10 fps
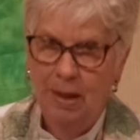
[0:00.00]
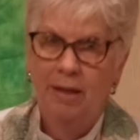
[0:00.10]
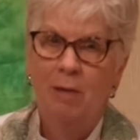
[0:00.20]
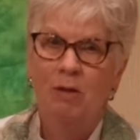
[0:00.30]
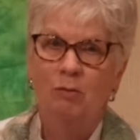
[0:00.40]

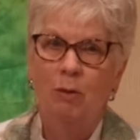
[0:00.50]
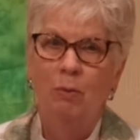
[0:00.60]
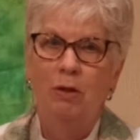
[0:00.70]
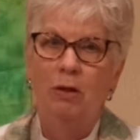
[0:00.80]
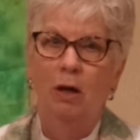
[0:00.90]
That must be
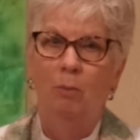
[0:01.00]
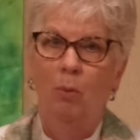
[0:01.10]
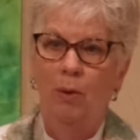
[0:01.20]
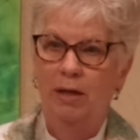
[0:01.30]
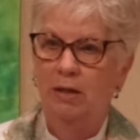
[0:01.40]
when the young
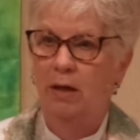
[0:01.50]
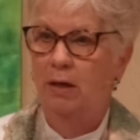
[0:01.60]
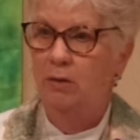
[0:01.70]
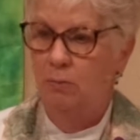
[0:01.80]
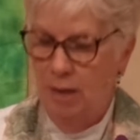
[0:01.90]
boy
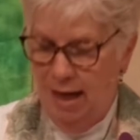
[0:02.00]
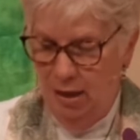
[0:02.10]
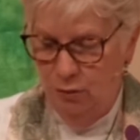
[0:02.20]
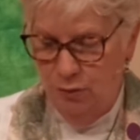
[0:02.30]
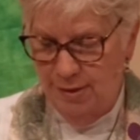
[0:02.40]
tugged on
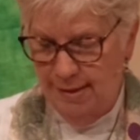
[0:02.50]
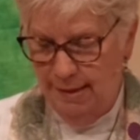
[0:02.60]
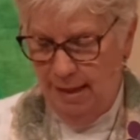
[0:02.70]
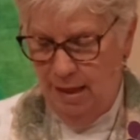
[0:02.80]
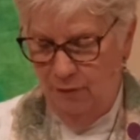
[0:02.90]
Andrew's
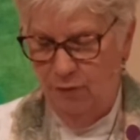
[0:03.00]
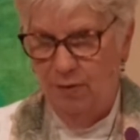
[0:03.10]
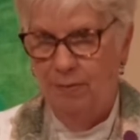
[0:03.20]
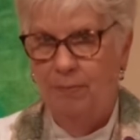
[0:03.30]
sleeve.